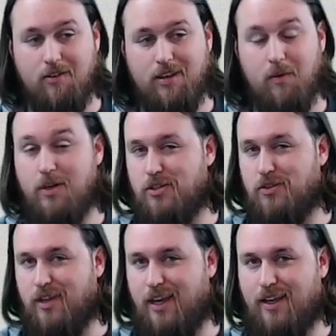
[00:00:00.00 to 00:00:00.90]
original
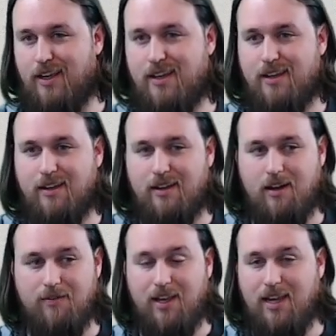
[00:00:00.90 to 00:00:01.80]
kick
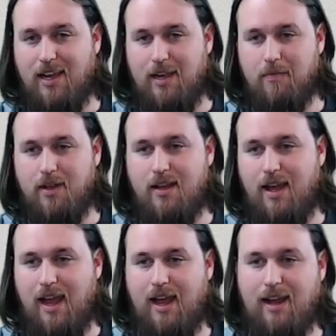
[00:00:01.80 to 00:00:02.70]
of the game.
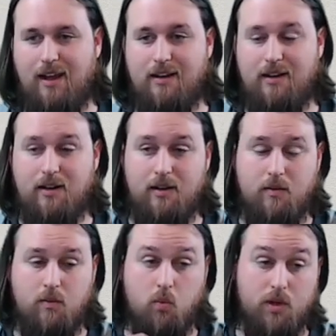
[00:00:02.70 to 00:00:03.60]
And
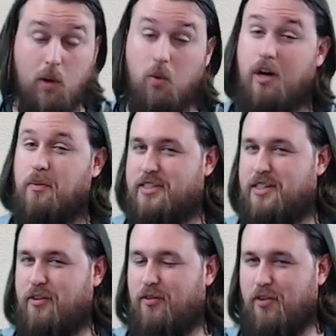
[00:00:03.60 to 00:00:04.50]
what they wanted was to
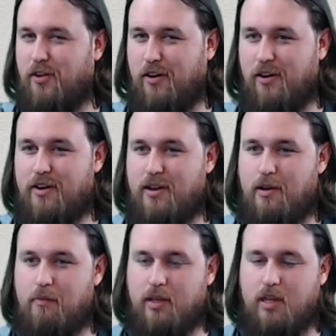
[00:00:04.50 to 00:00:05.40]
defer,
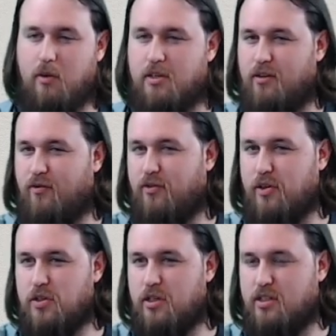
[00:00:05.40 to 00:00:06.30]
but there was
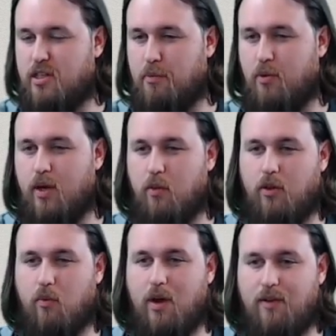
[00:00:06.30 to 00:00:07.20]
confusion to the point where
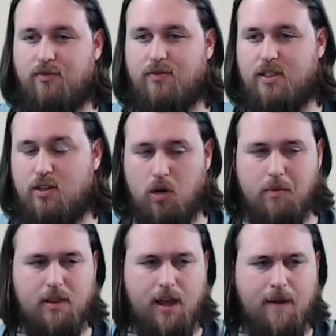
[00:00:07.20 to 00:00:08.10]
the ref
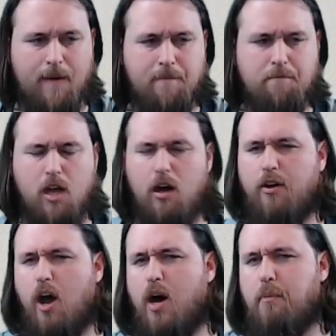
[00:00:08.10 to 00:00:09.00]
determined that, oh,
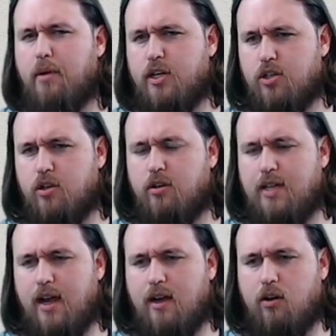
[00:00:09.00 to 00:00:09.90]
no, I'm pretty sure
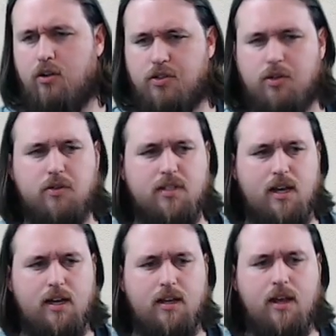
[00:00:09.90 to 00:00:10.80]
Dak also
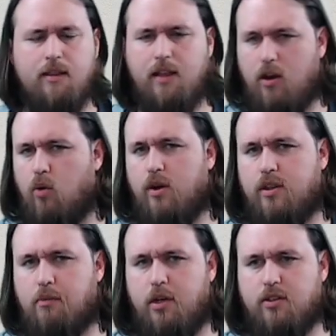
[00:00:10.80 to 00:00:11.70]
said they don't want
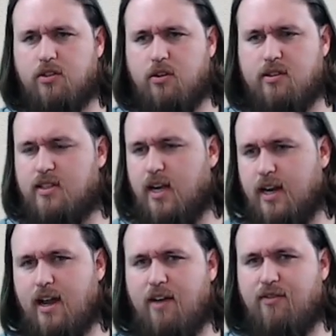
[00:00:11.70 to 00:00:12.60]
the ball to start the
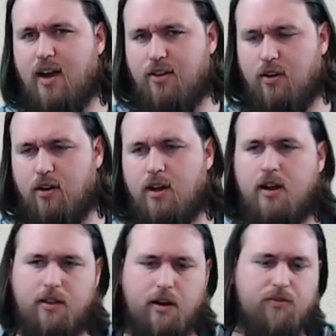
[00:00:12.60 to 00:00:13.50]
second half either.
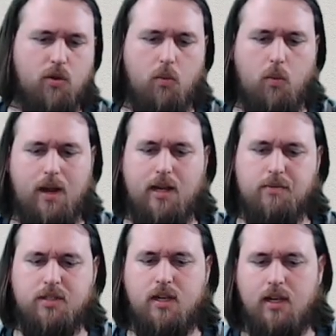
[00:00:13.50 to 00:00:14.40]
Therefore, the
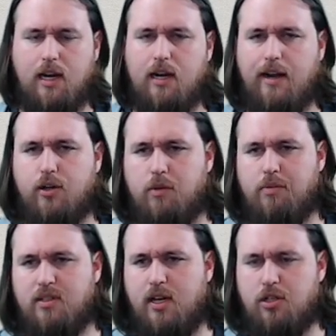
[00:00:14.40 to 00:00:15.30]
Rams get an extra
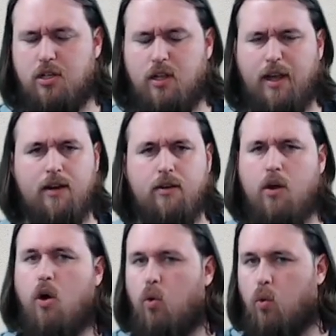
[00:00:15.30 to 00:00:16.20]
possession. Like,
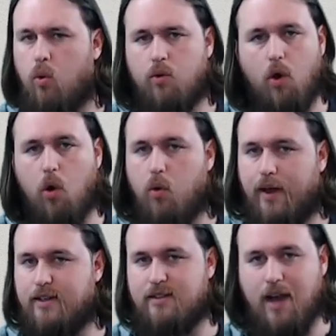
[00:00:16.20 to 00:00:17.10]
no,
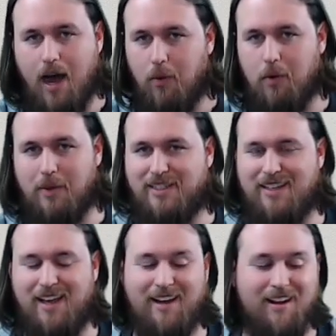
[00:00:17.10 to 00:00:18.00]
that is not what we
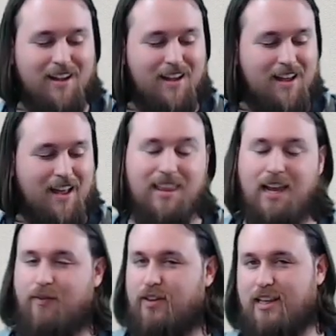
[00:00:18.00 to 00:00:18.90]
said. And
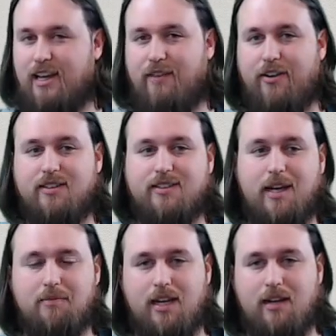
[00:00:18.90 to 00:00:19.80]
thankfully, the NFL
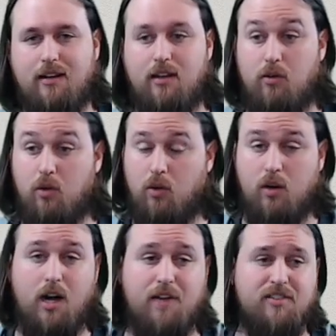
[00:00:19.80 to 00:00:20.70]
stepped in. The New
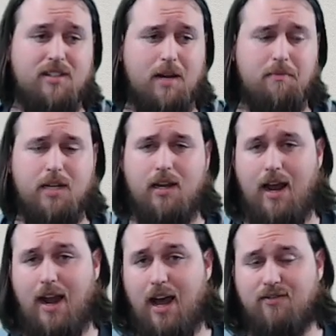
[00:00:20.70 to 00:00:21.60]
York office stepped in
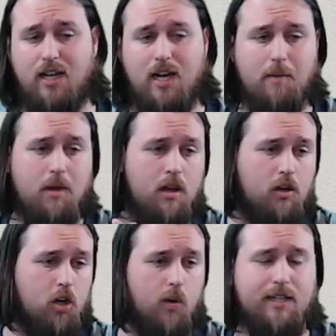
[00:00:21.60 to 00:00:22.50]
at halftime,
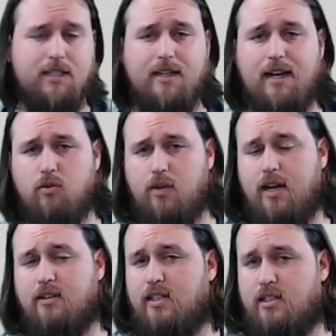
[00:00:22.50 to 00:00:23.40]
corrected that. So
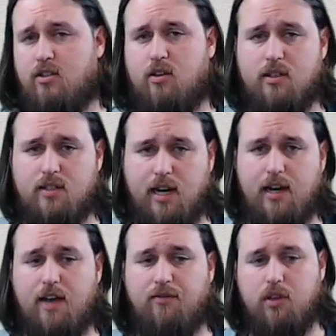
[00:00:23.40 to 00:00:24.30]
Dallas did start the second
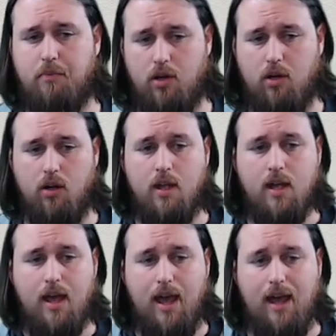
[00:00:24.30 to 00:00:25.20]
half with the ball
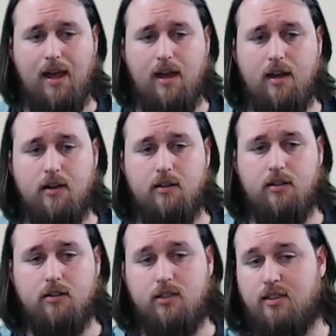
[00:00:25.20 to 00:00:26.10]
and
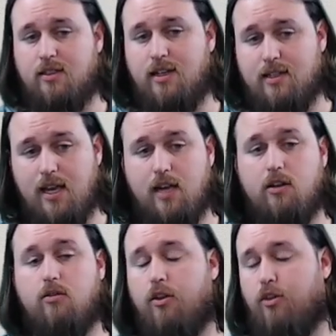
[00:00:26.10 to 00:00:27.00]
just
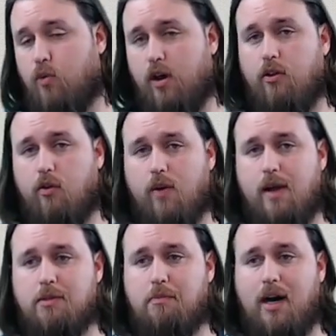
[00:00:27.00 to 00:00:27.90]
continued to throttle the
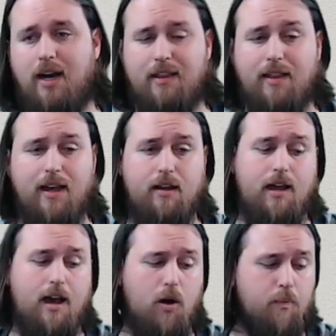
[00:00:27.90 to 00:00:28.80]
Rams behind that.
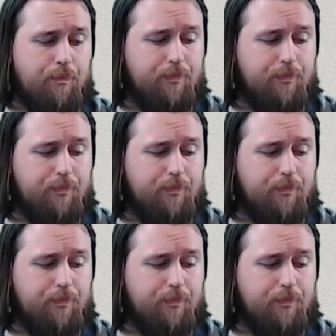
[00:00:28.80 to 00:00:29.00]
Now,